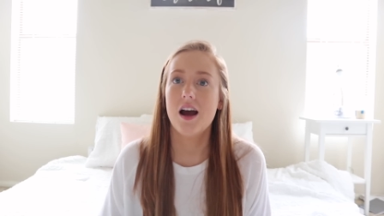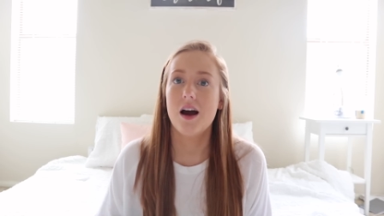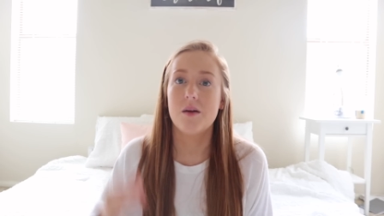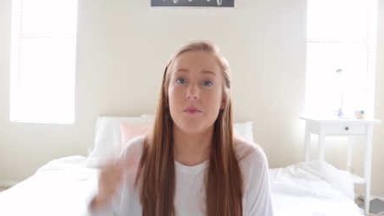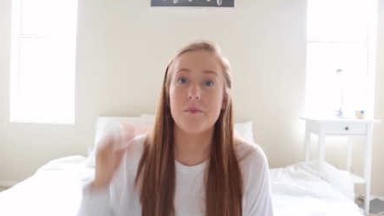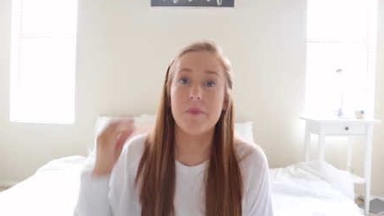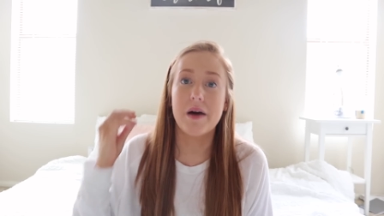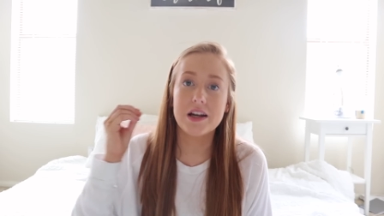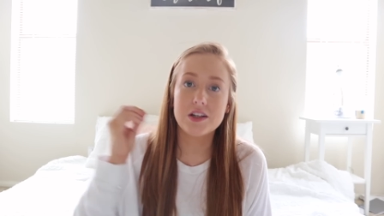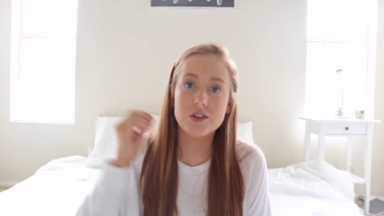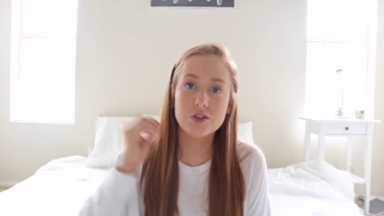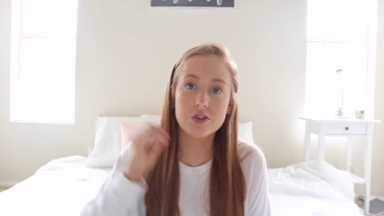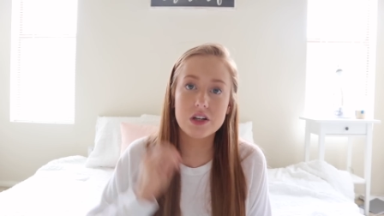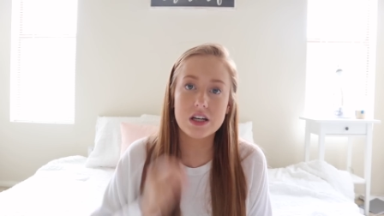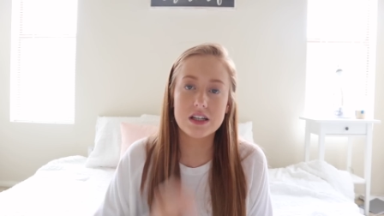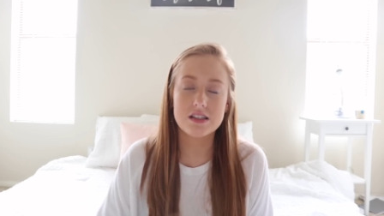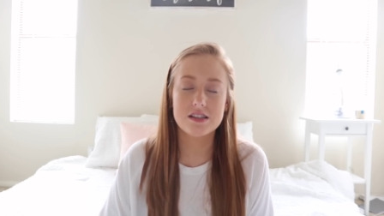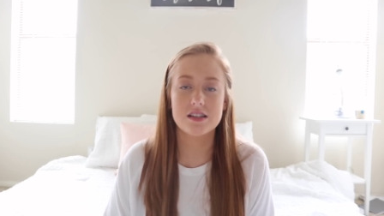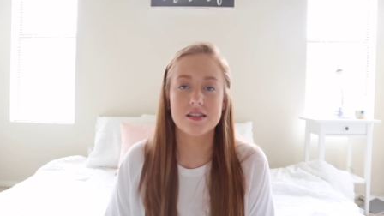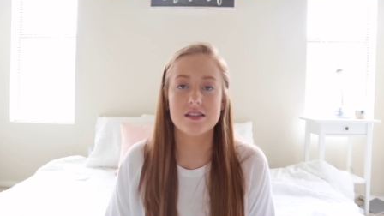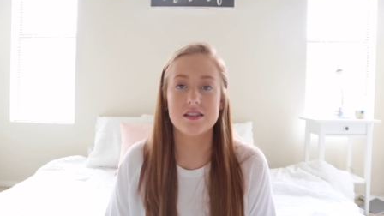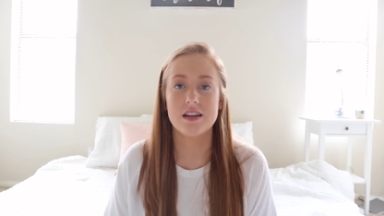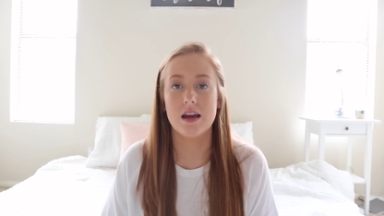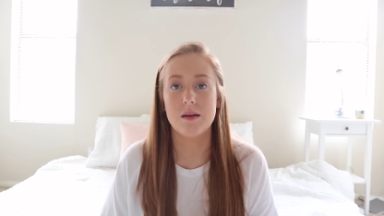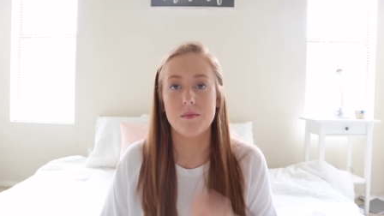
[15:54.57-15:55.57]
my due date's
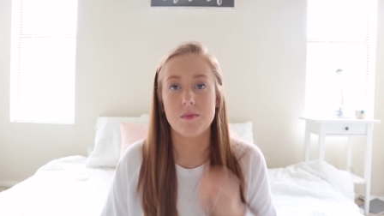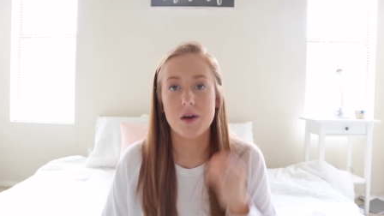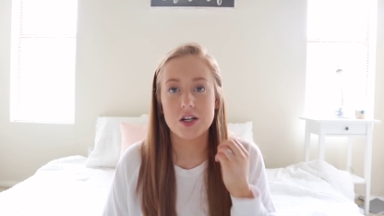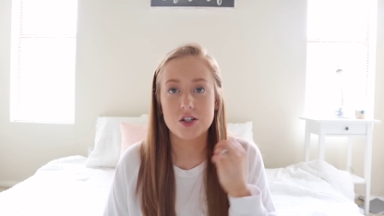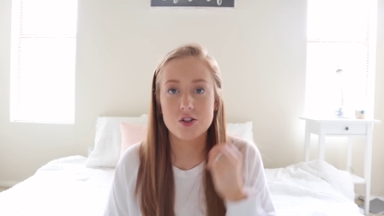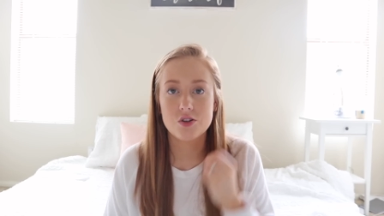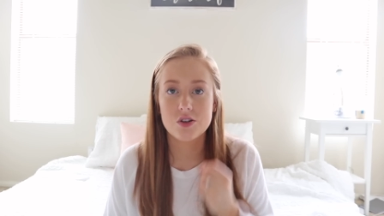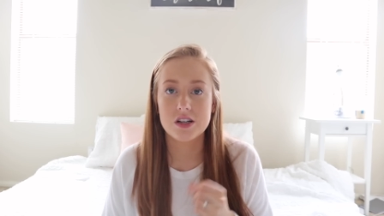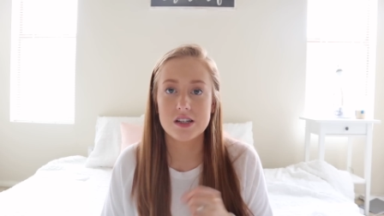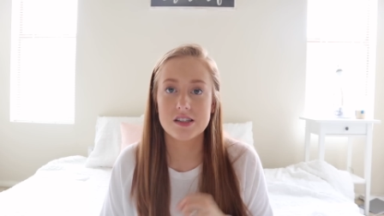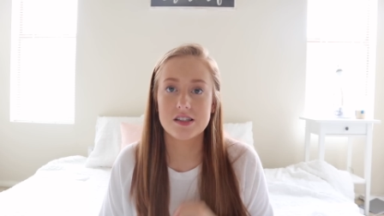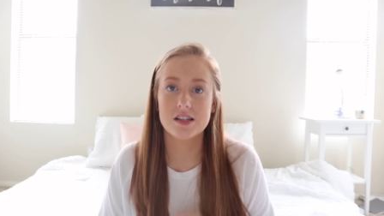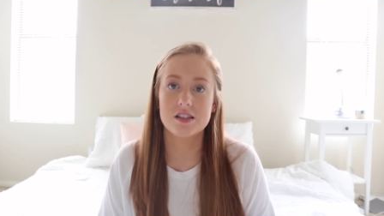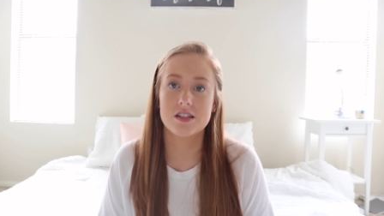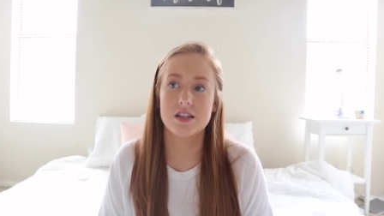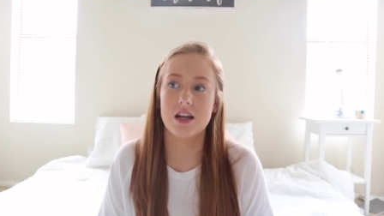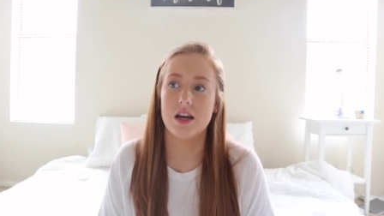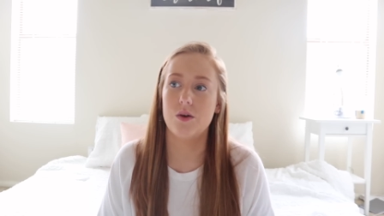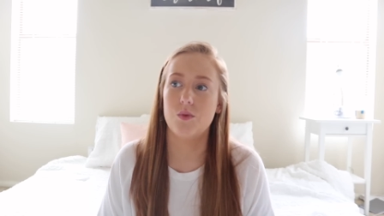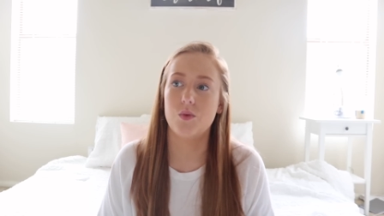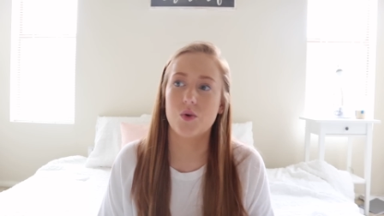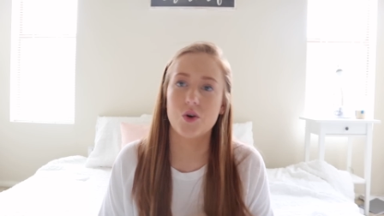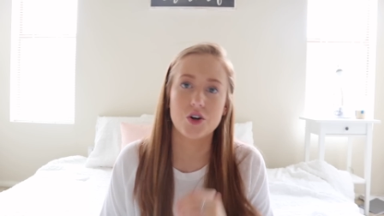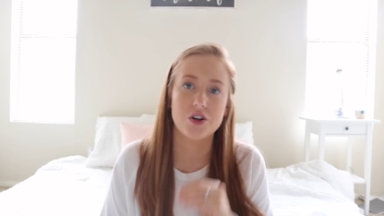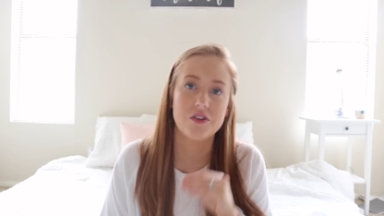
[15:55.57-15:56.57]
this day, my due date's this day,
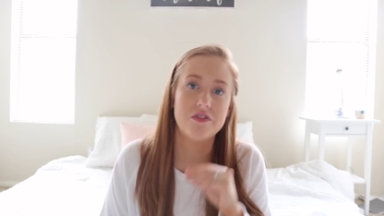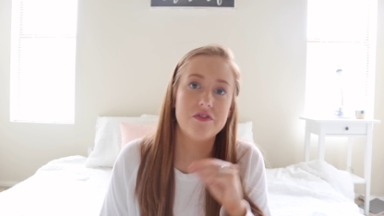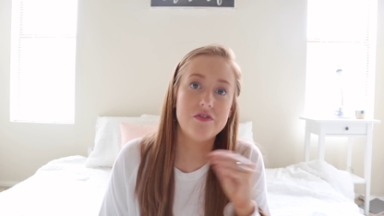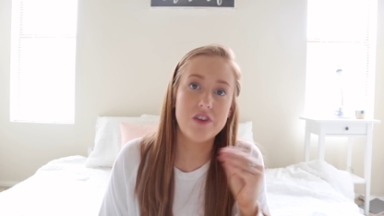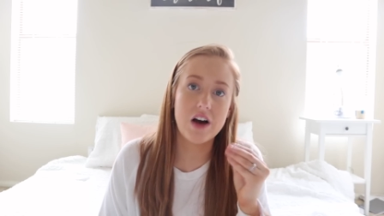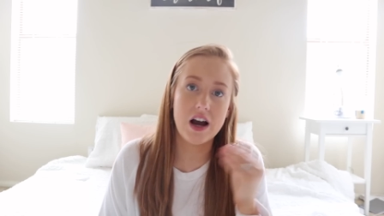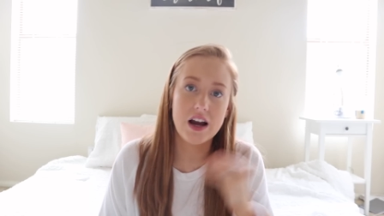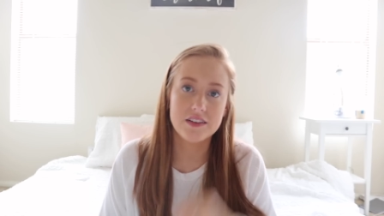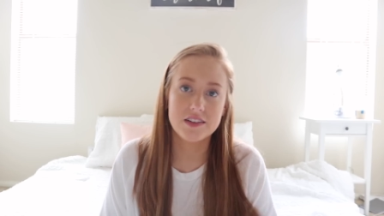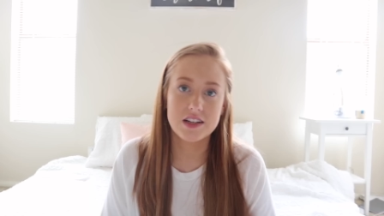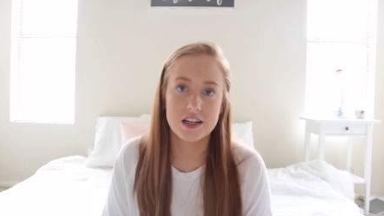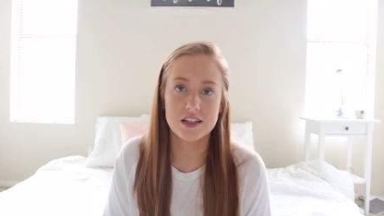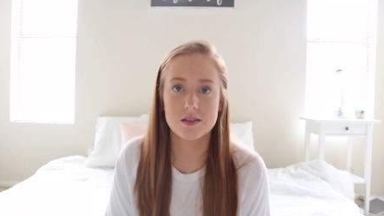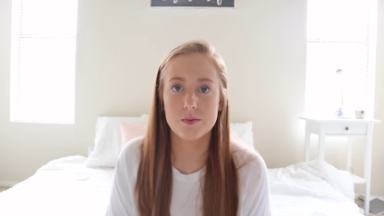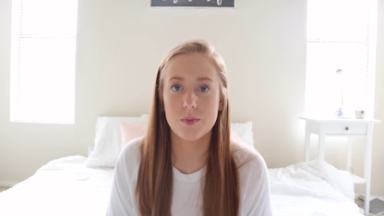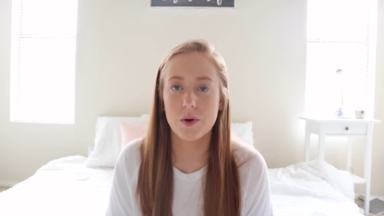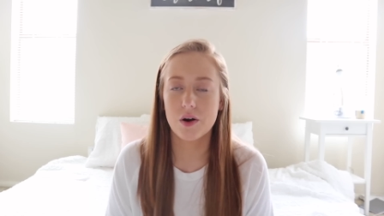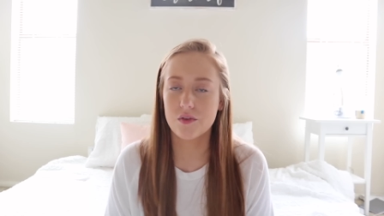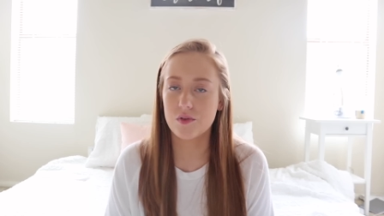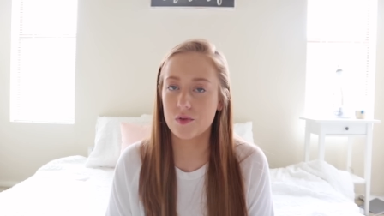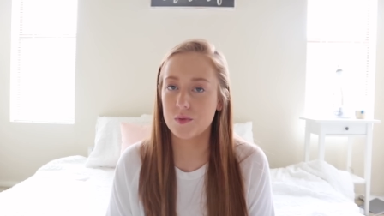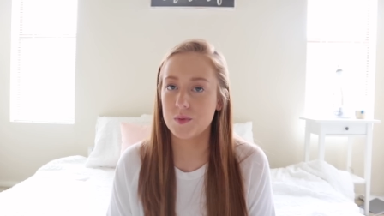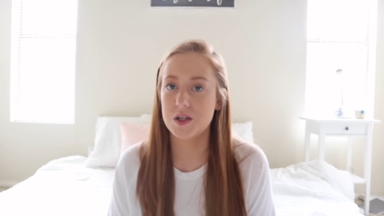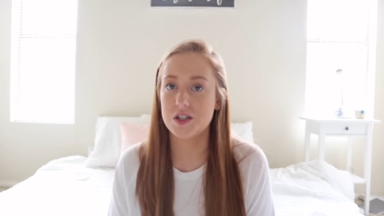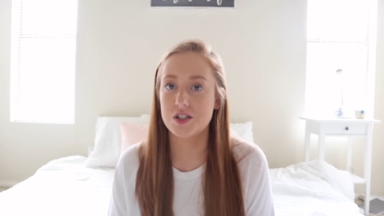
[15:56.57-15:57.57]
we're 5 days
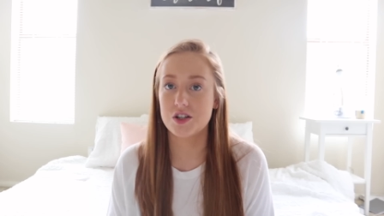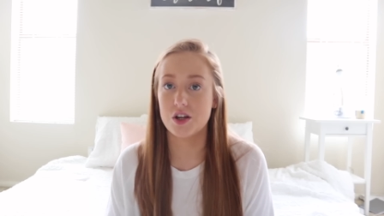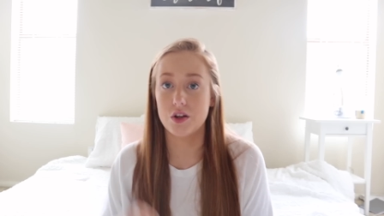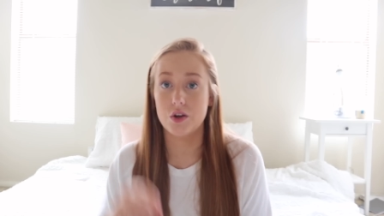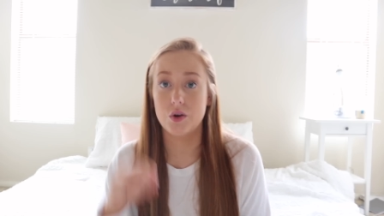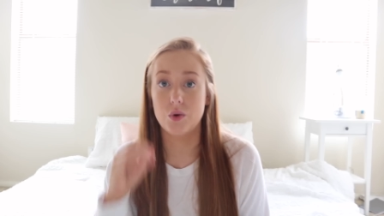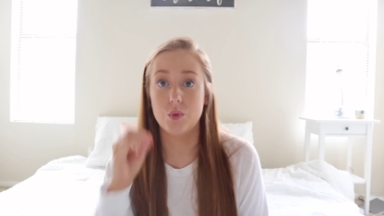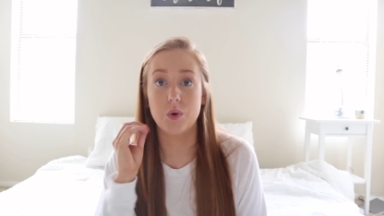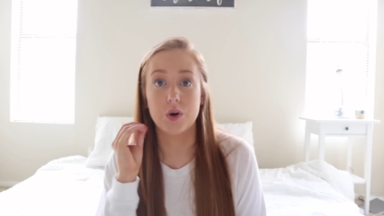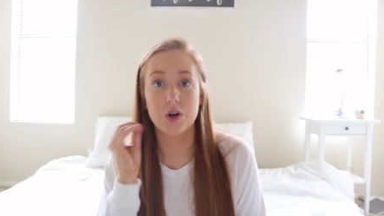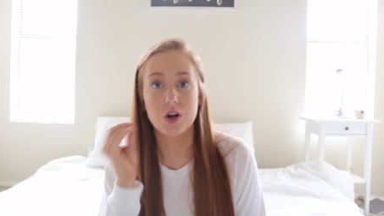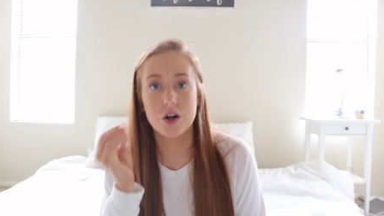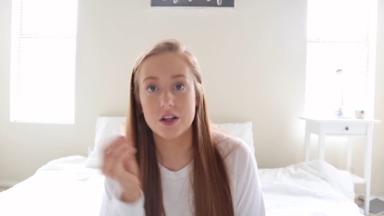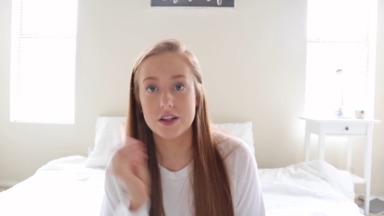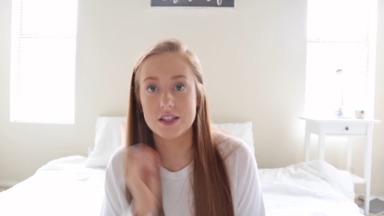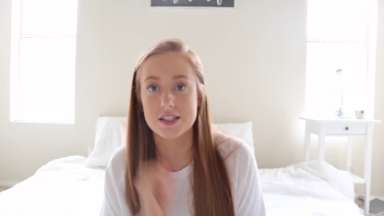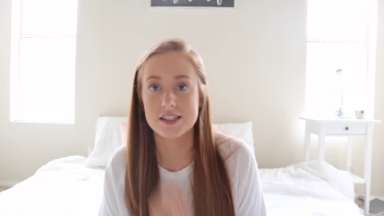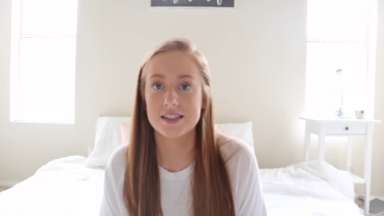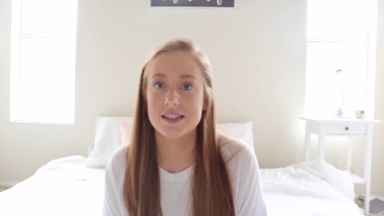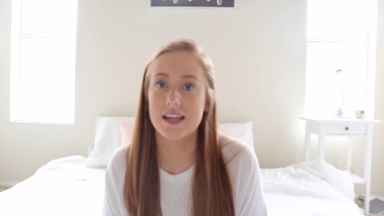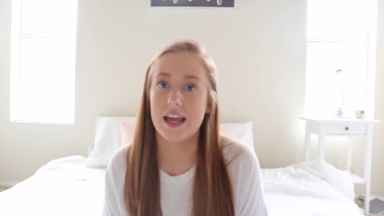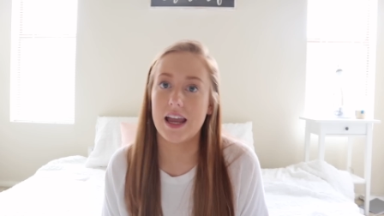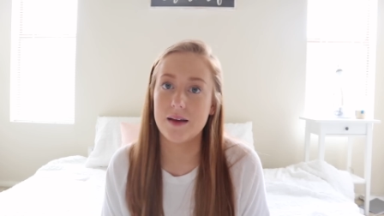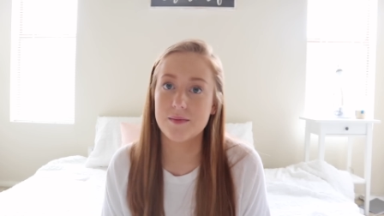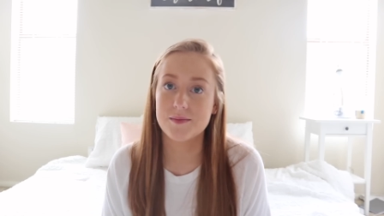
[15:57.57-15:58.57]
apart from each other, we're on the
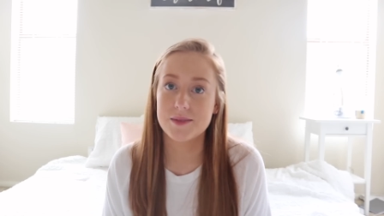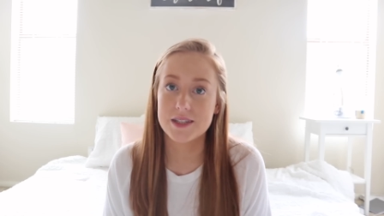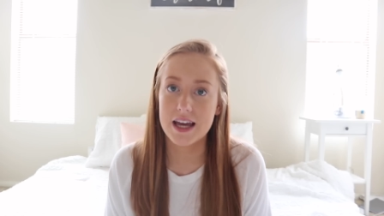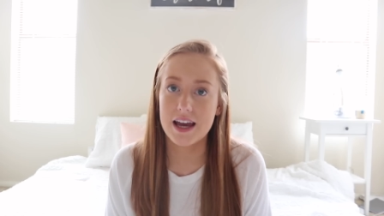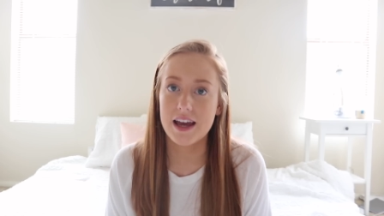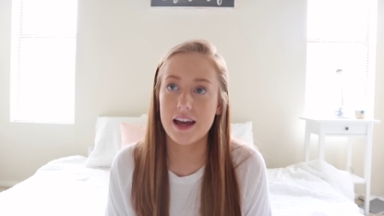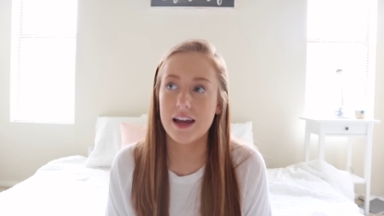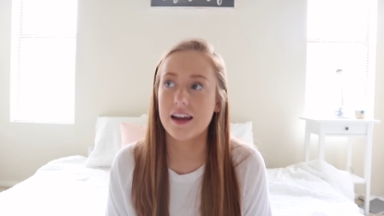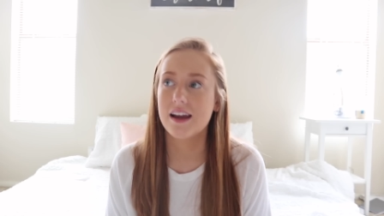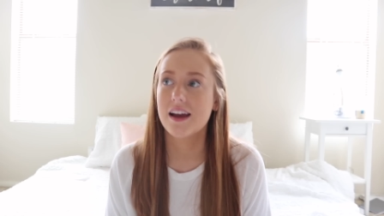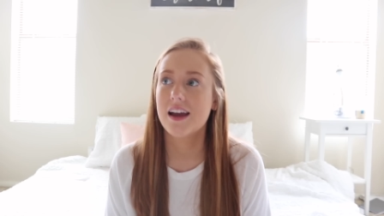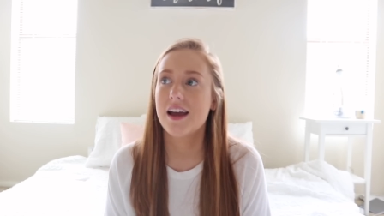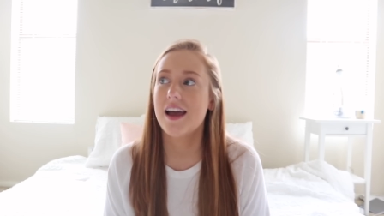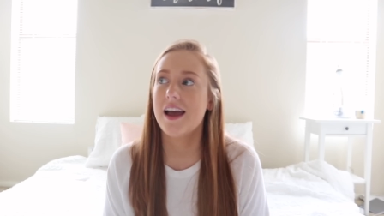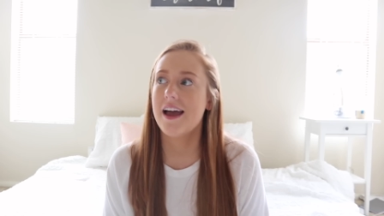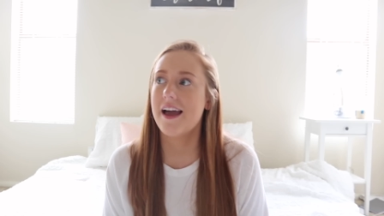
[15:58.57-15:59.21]
same day.